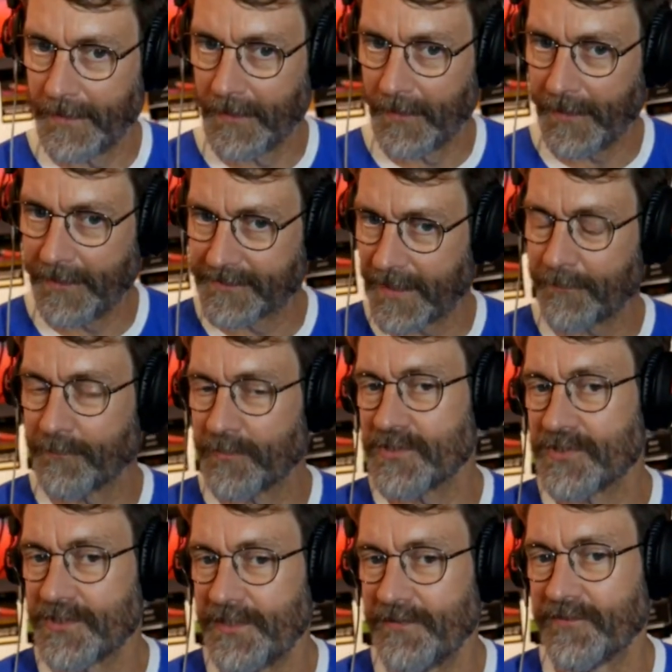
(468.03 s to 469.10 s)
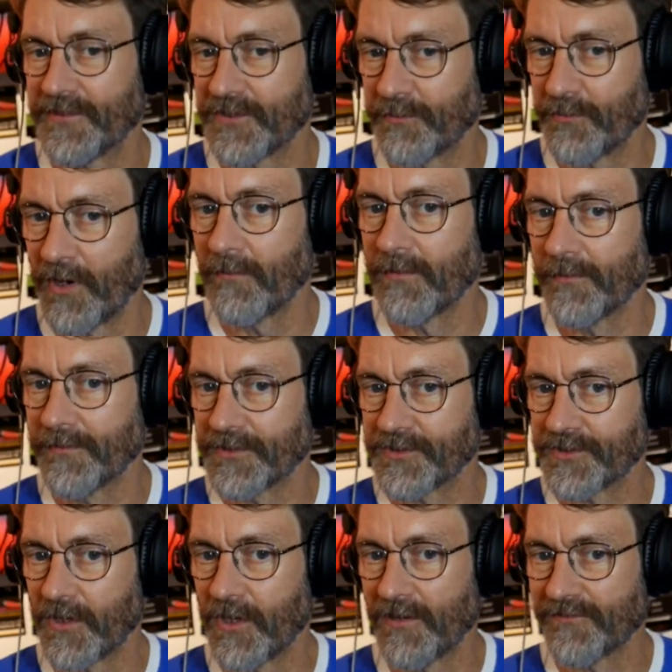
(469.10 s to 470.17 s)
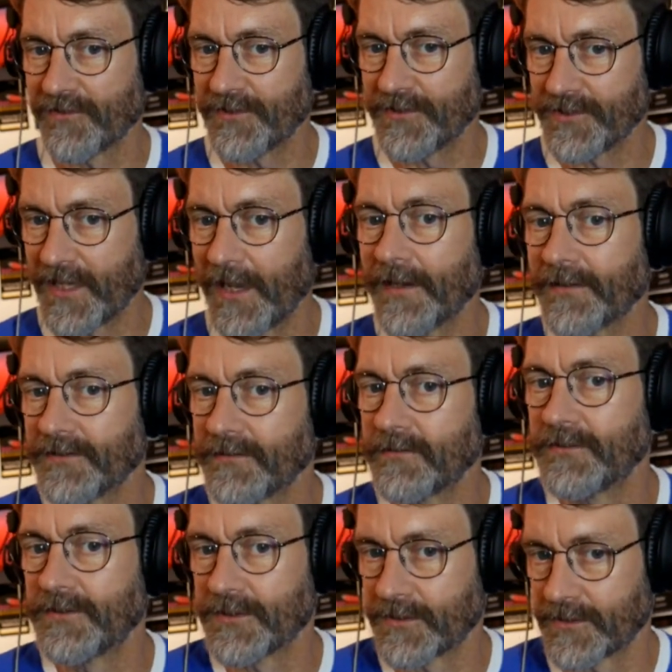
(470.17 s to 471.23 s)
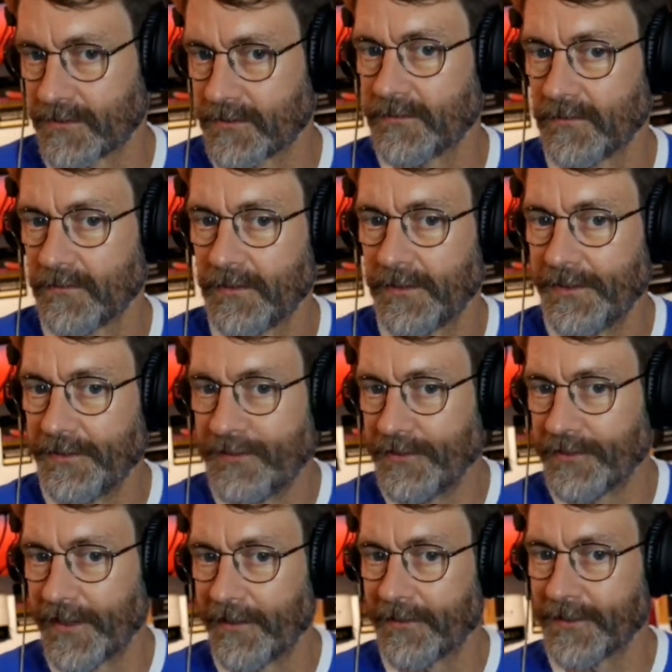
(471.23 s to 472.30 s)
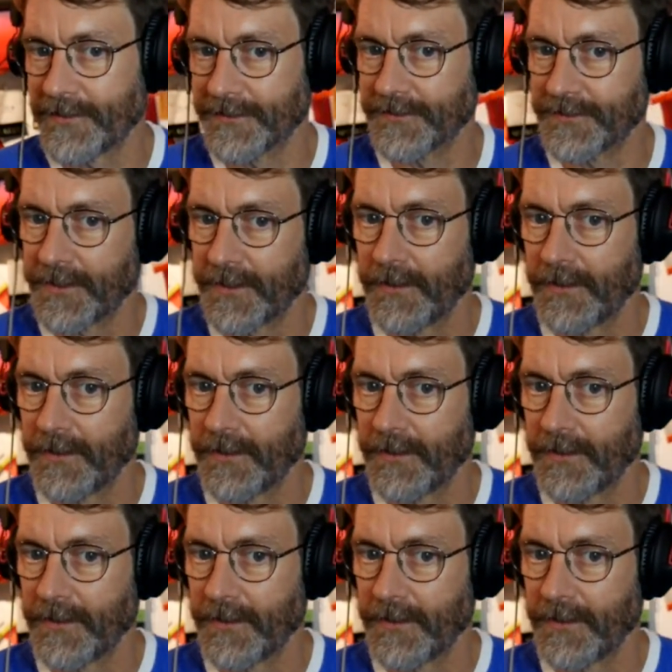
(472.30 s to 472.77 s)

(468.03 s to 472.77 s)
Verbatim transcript: Is that perceived as a problem to solve, or is that just in your heritage?